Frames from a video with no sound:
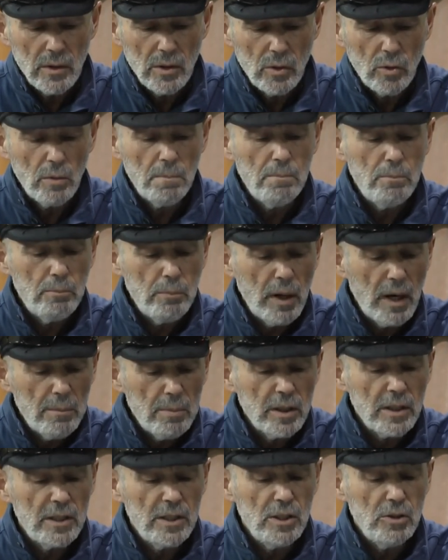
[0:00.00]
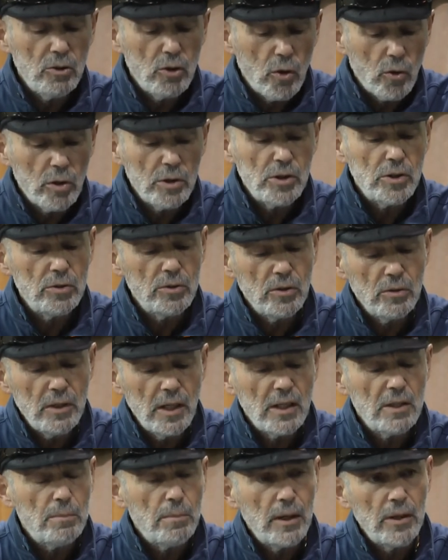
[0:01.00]
who were publicly tortured to
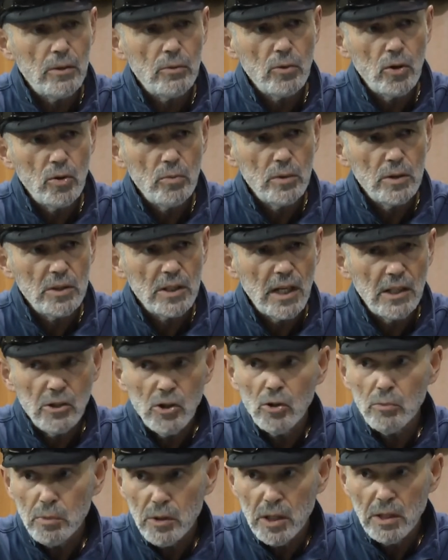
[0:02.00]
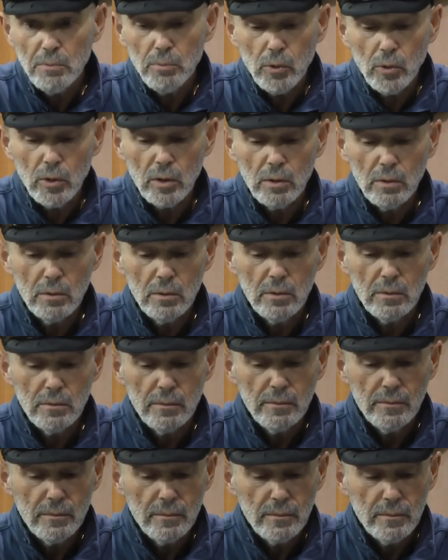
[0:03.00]
death by the Romans on Yom Kippur,
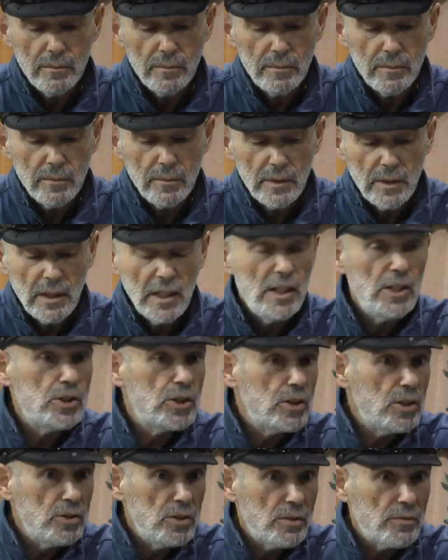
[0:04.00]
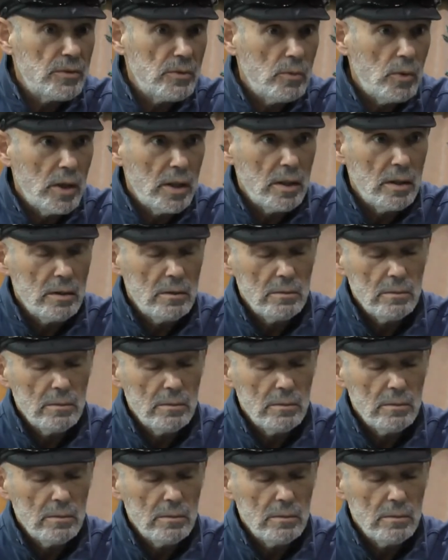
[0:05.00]
each in a different way.